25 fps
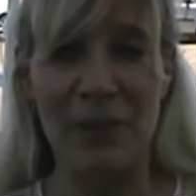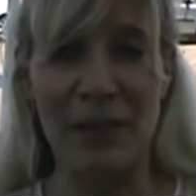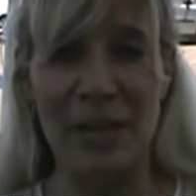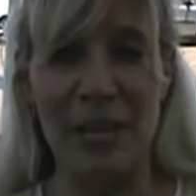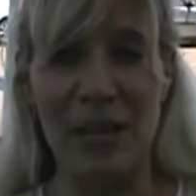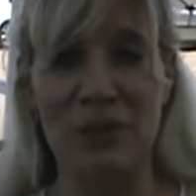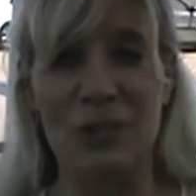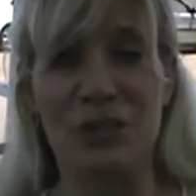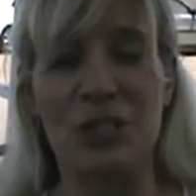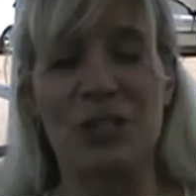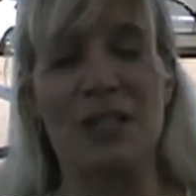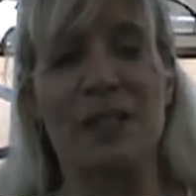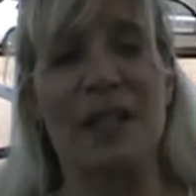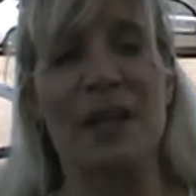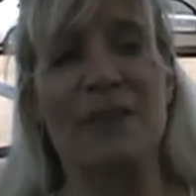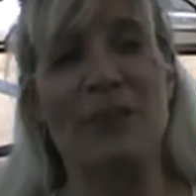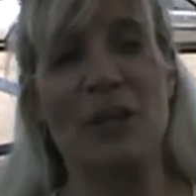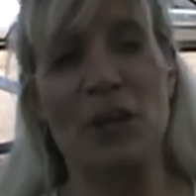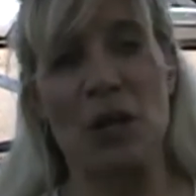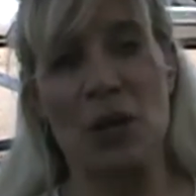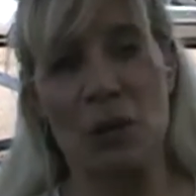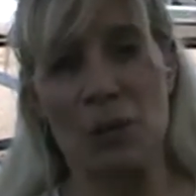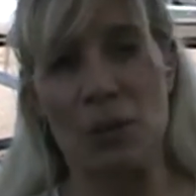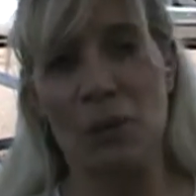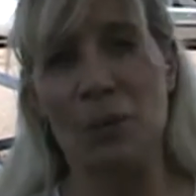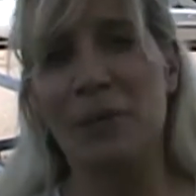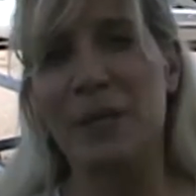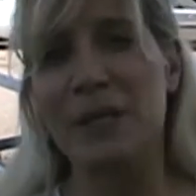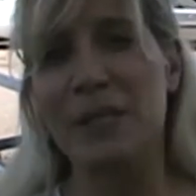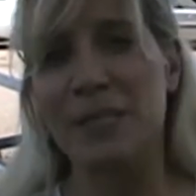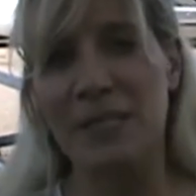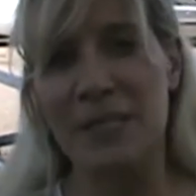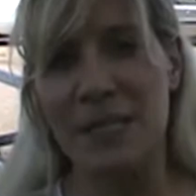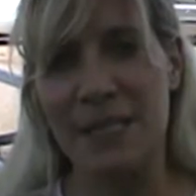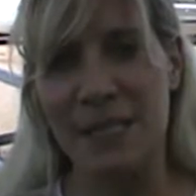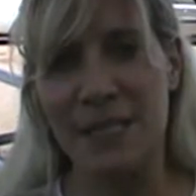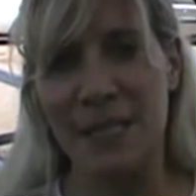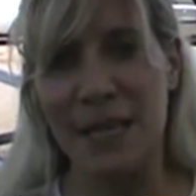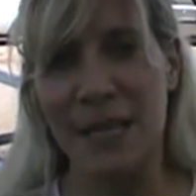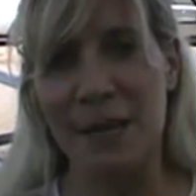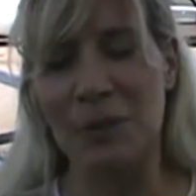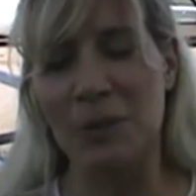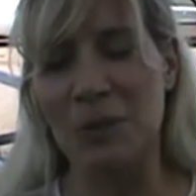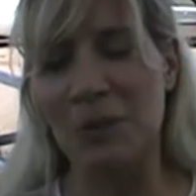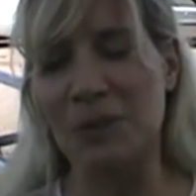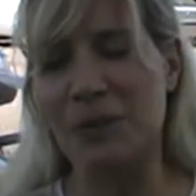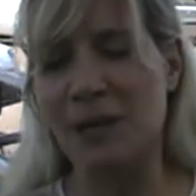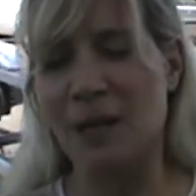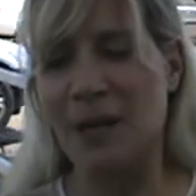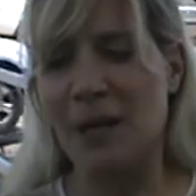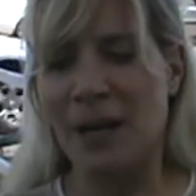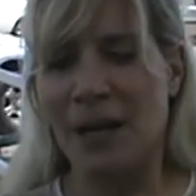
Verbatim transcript: the energy that the owner brings to the table,